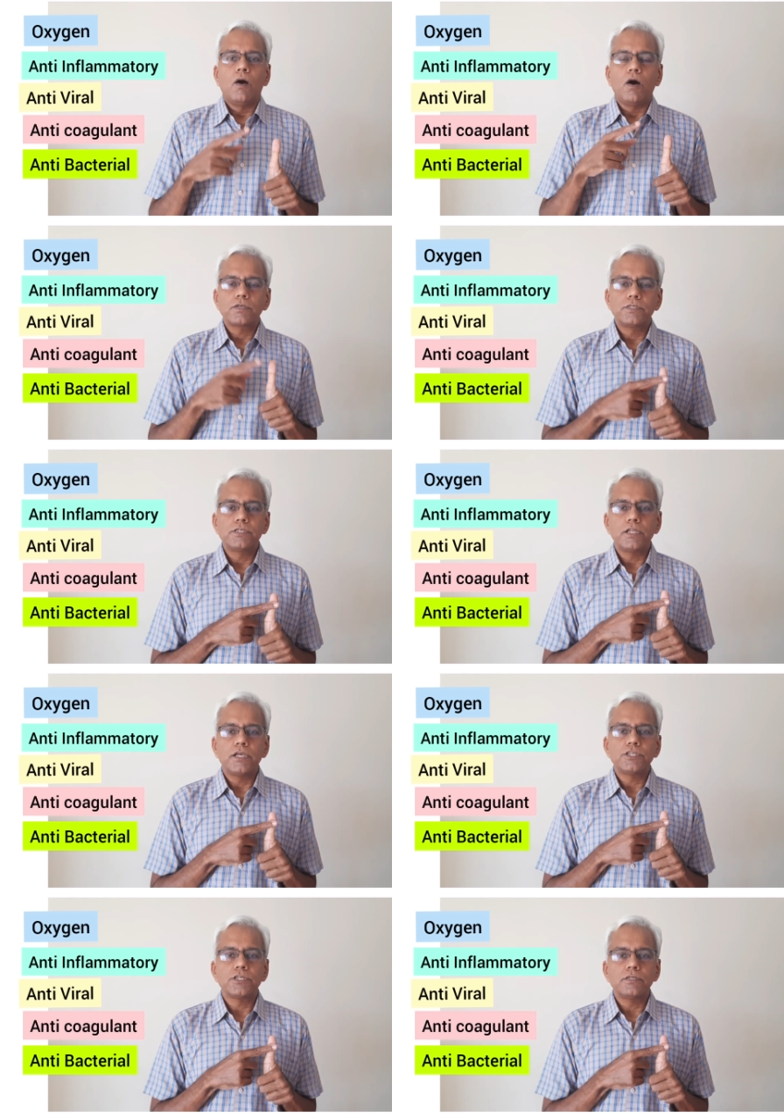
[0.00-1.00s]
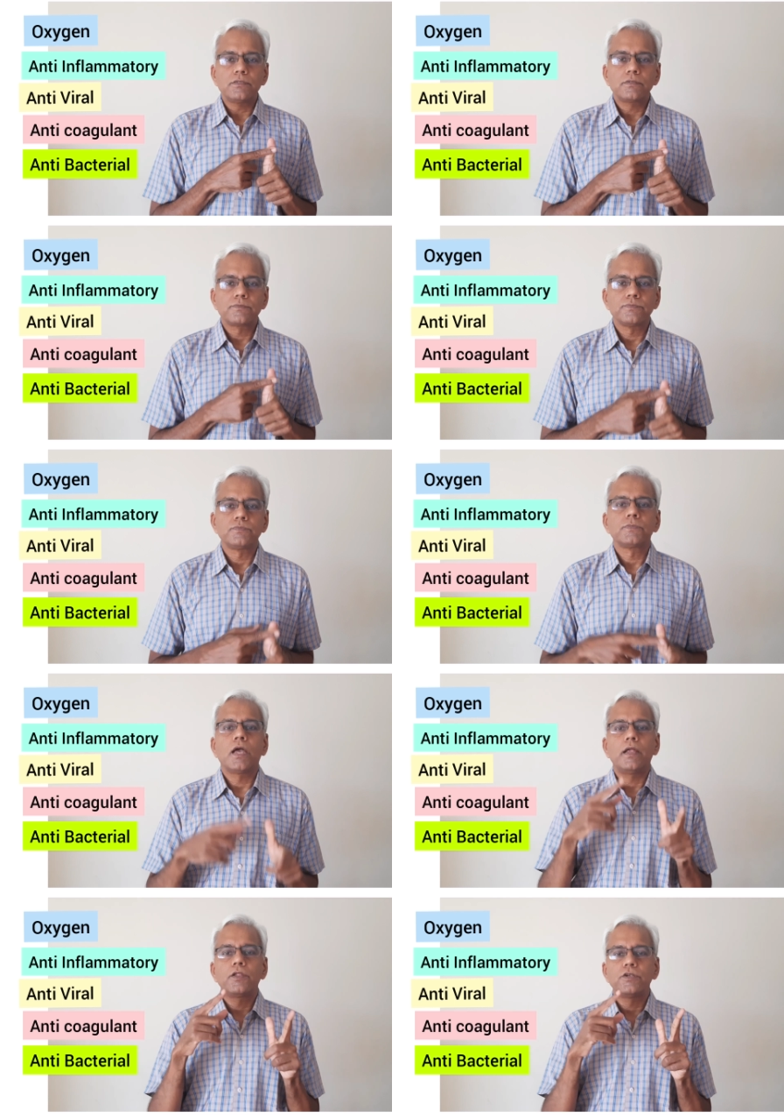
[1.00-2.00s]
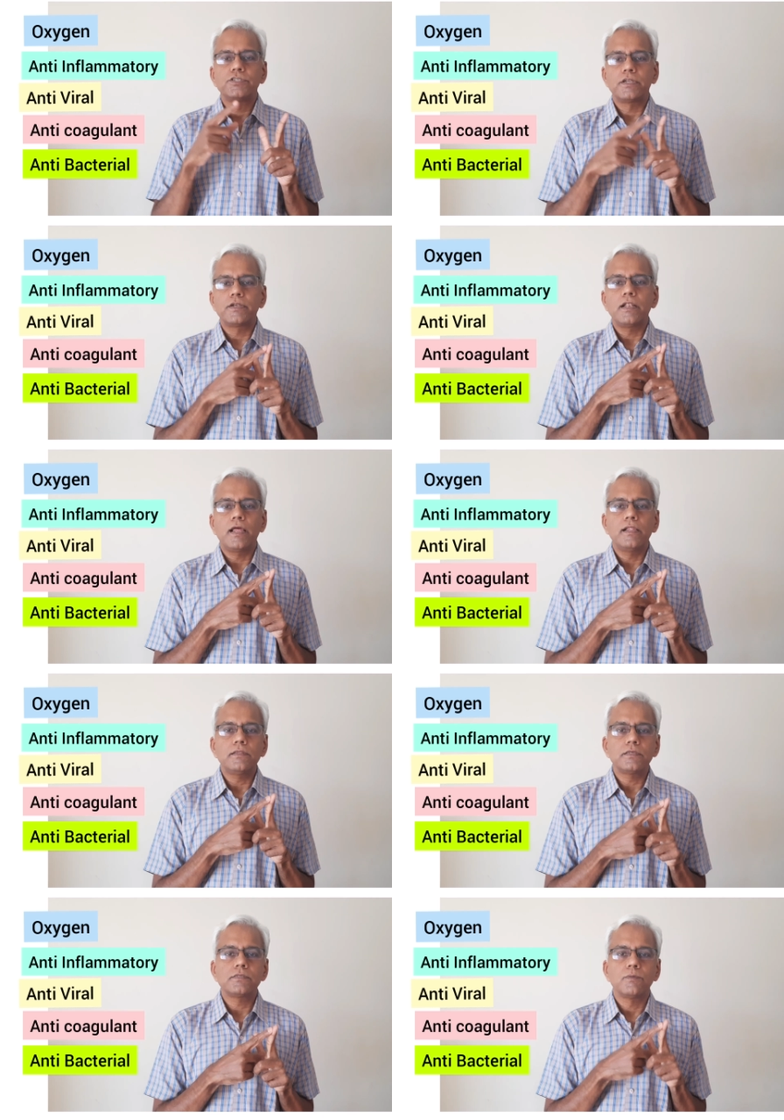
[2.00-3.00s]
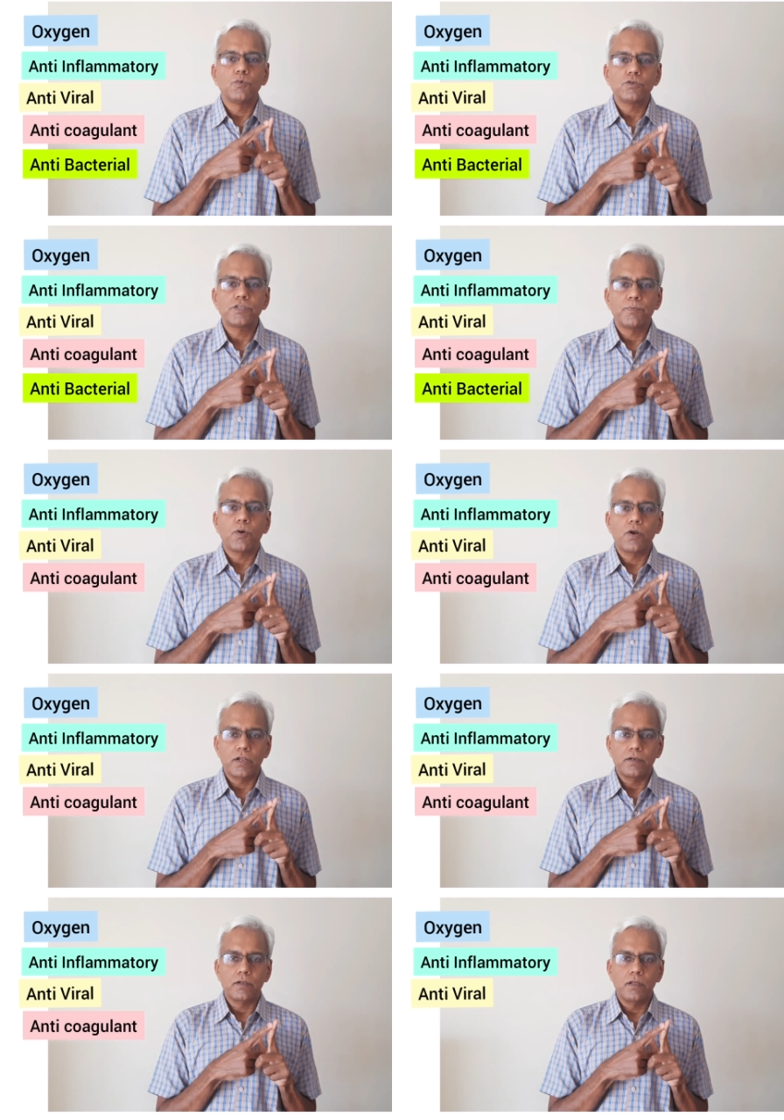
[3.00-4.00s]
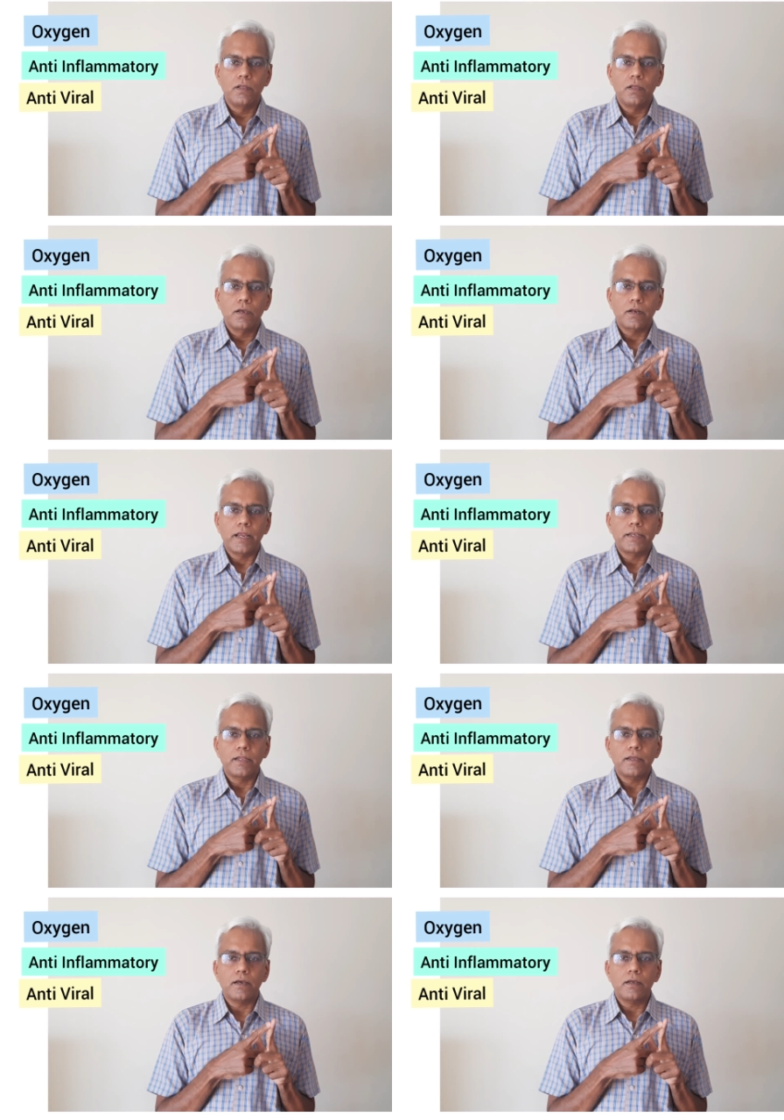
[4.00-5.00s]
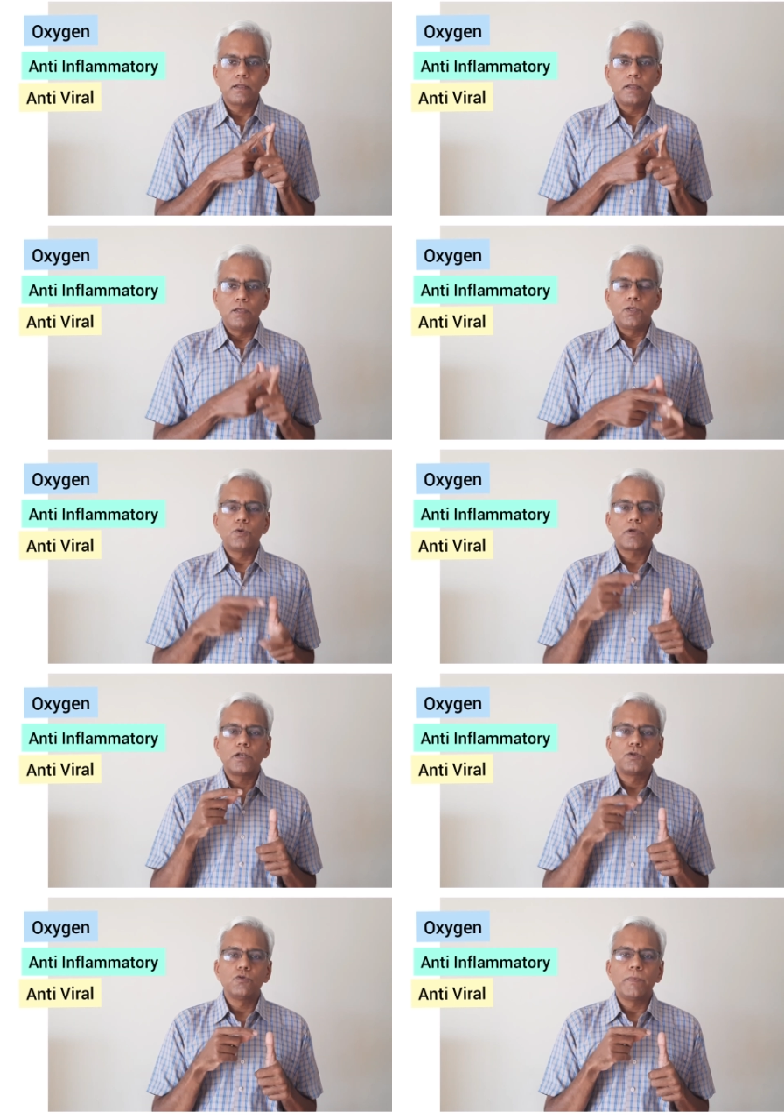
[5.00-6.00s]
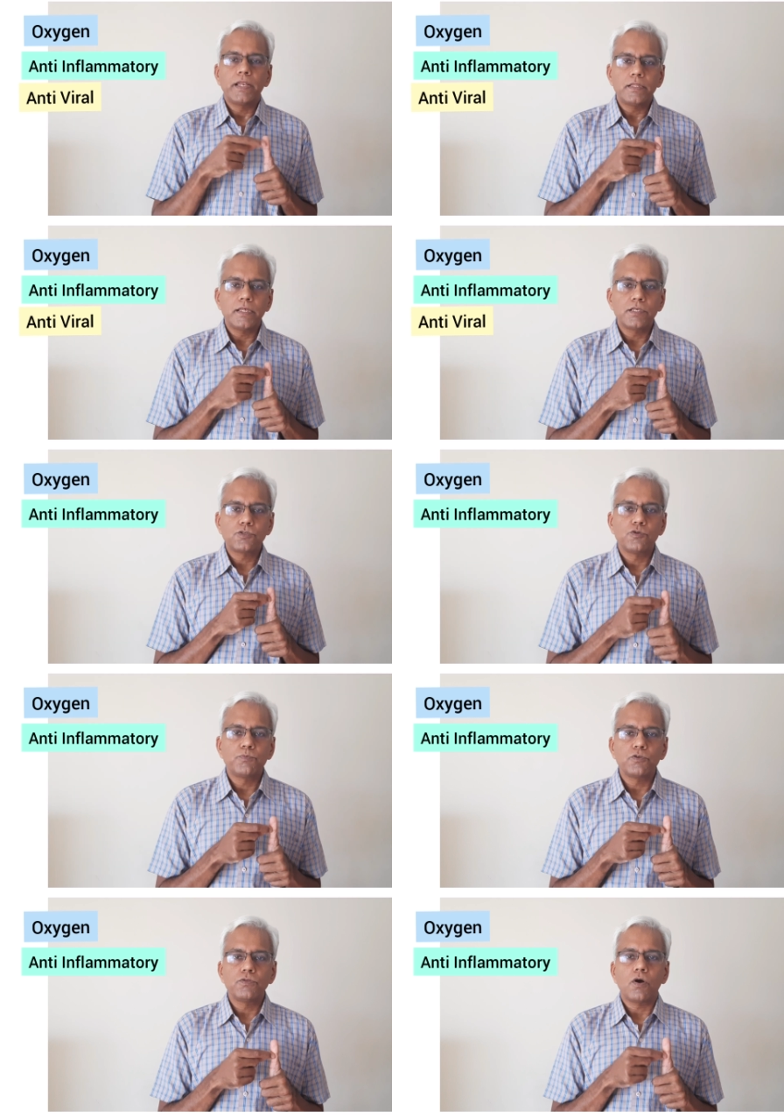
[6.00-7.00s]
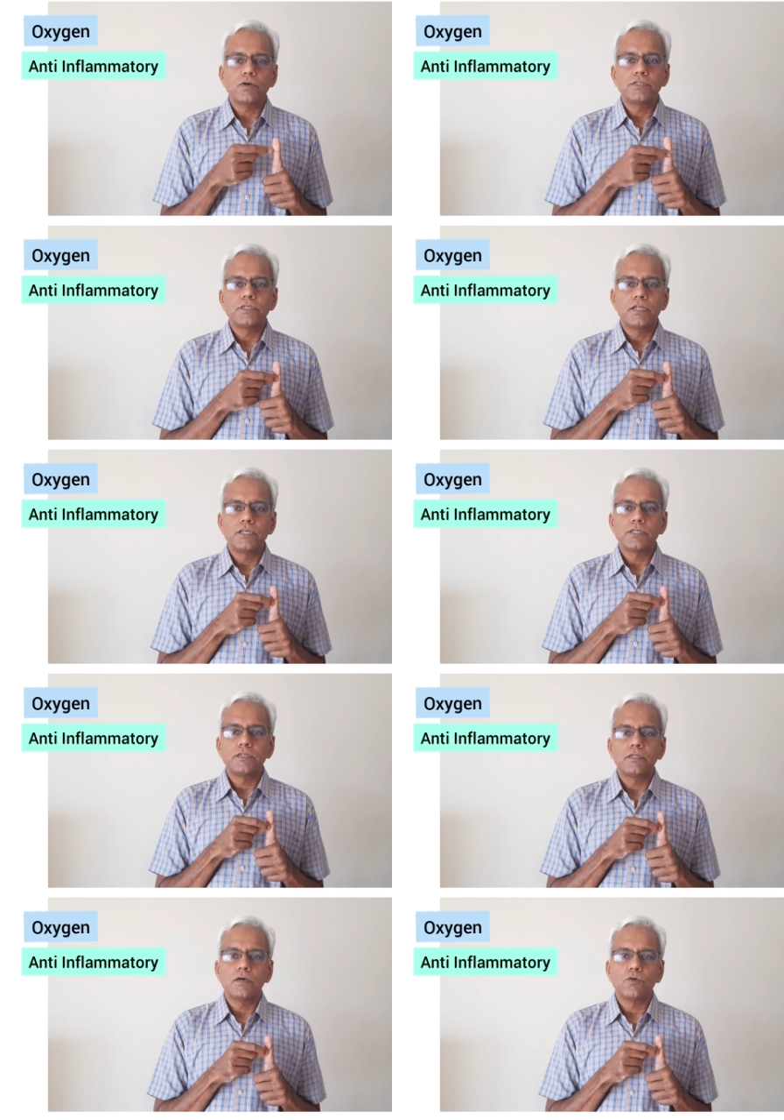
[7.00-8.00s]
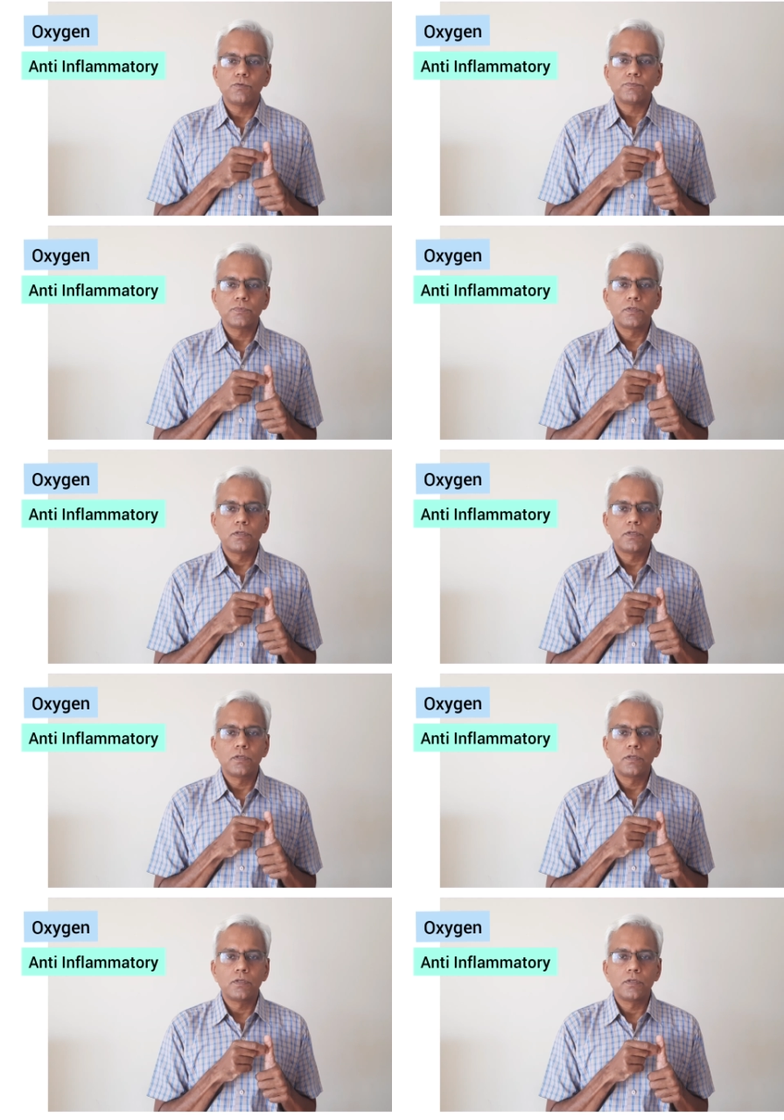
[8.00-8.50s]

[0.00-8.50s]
oxygenation and your general health is the most important criteria. You can do many things to improve the oxygenation in the home.